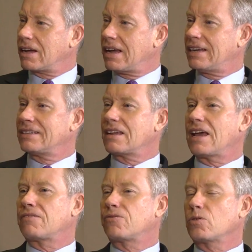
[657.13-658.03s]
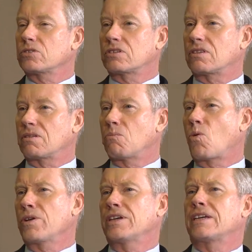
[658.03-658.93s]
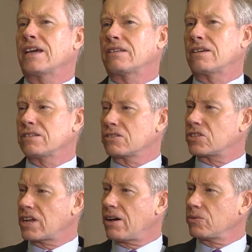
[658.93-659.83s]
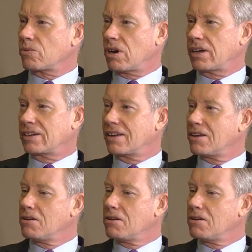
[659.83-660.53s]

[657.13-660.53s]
And at first, the more you get doesn't sound right,